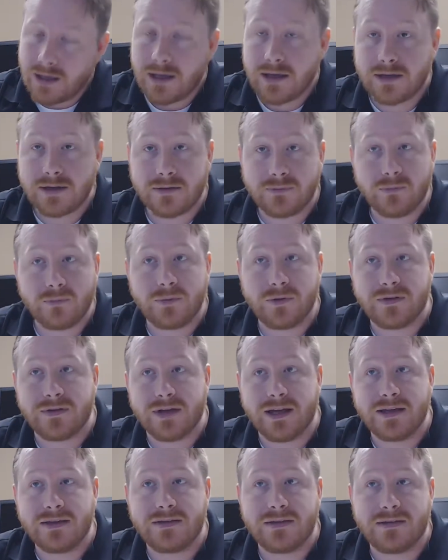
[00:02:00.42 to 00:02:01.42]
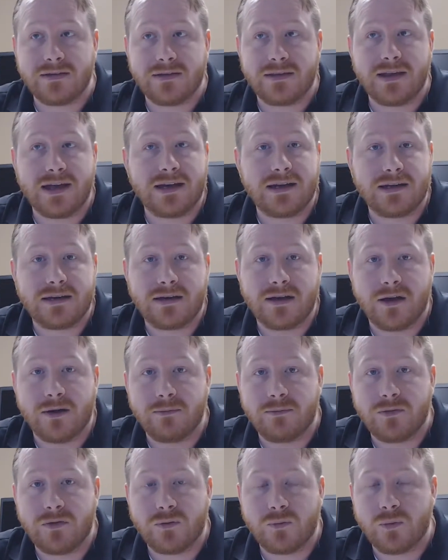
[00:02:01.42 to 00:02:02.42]
What's nice is that it
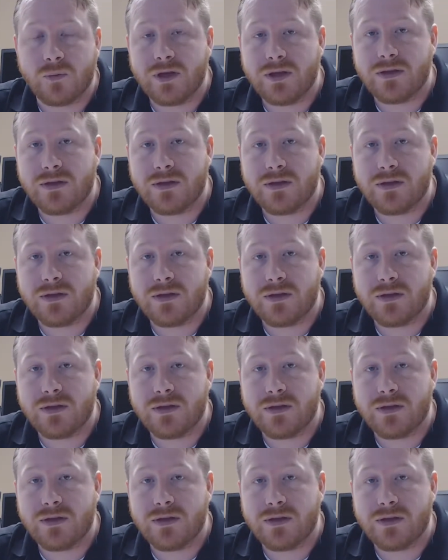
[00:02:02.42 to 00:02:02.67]
comes with